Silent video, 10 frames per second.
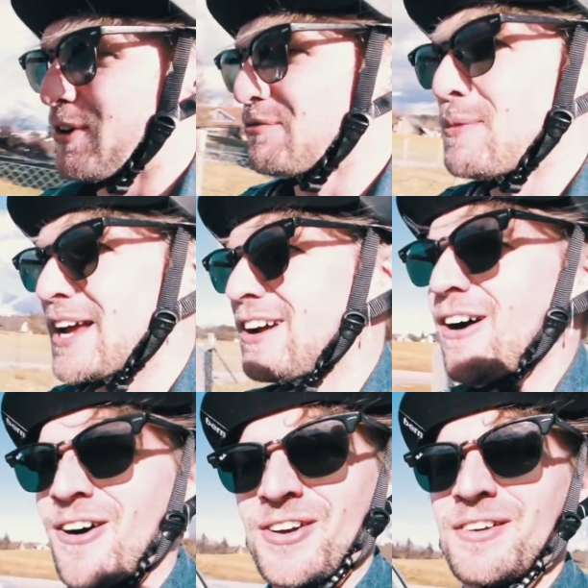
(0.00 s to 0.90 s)
with my
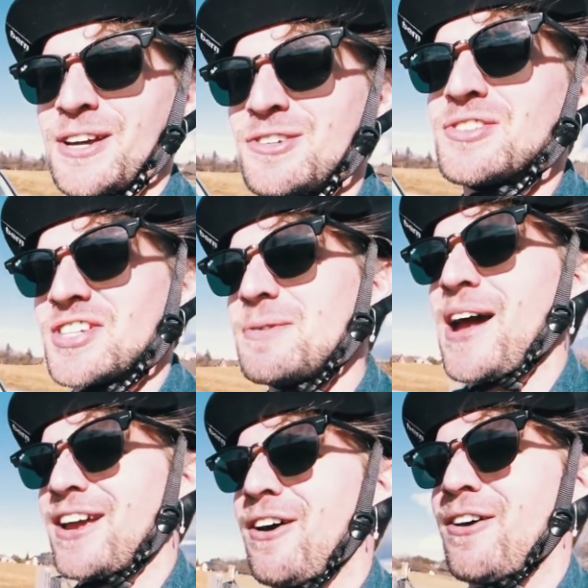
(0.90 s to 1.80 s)
car, and when you see
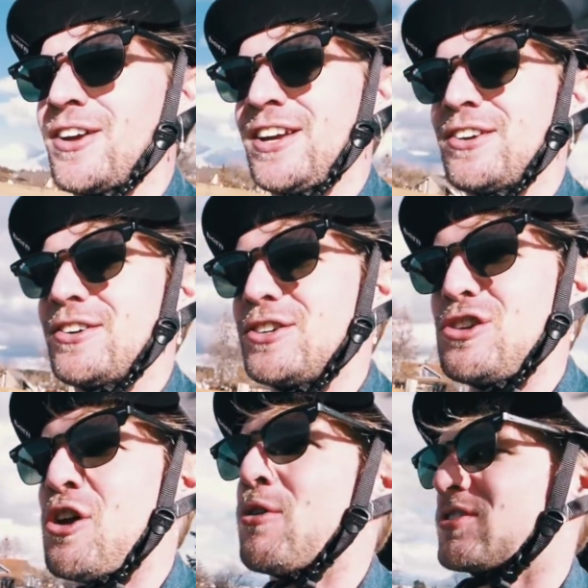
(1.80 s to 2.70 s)
my car here,
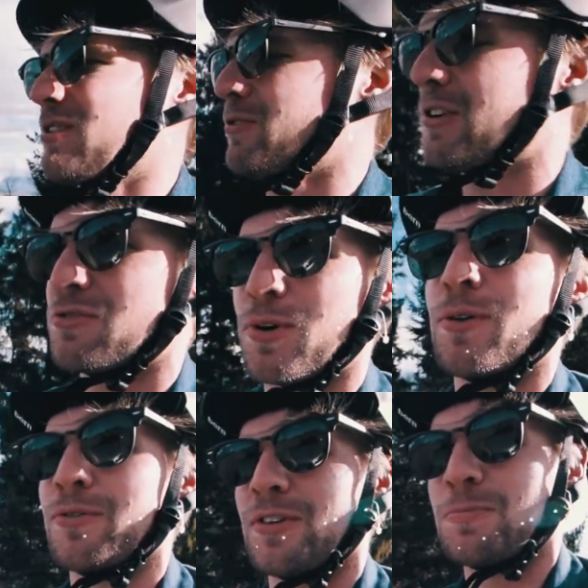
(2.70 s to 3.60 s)
you know something is
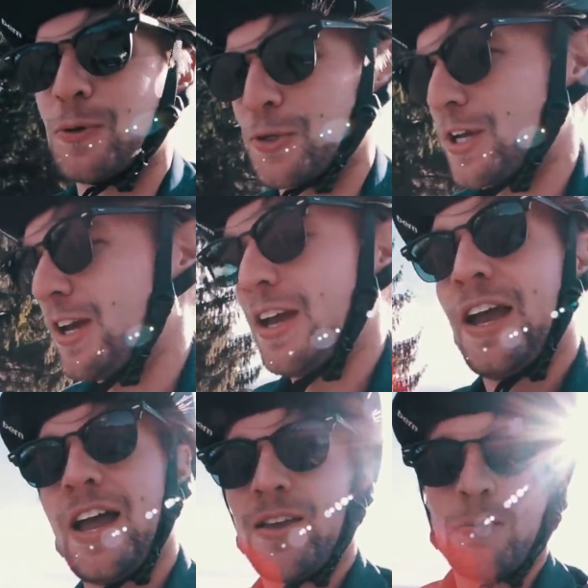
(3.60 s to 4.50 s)
wrong with this board.
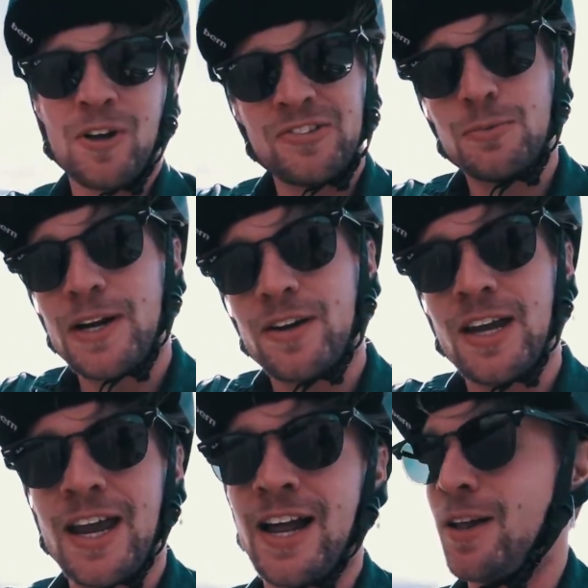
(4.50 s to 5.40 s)
And I'm also
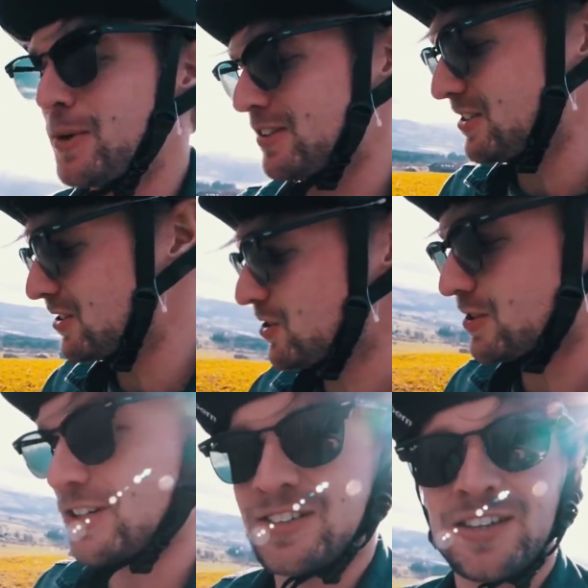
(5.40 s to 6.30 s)
wearing a helmet. This is
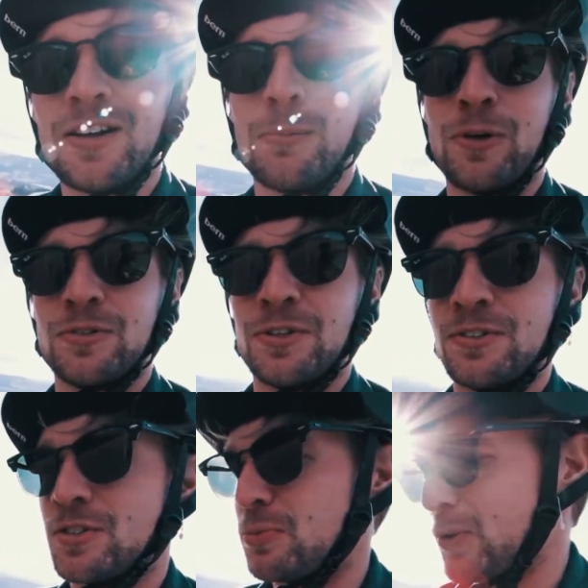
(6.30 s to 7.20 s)
just a single motor
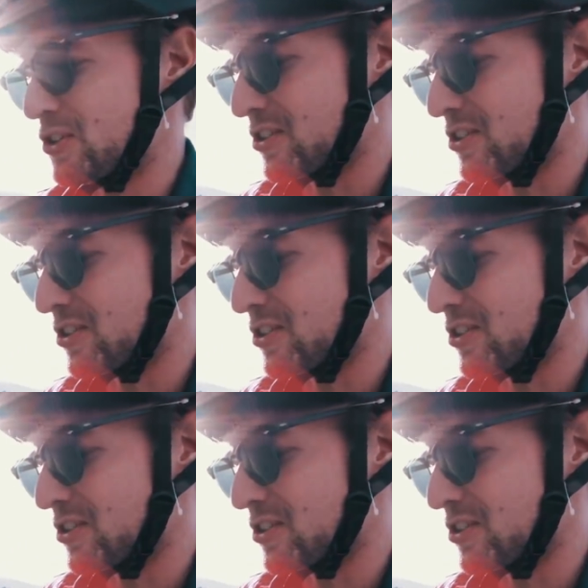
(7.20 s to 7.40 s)
and super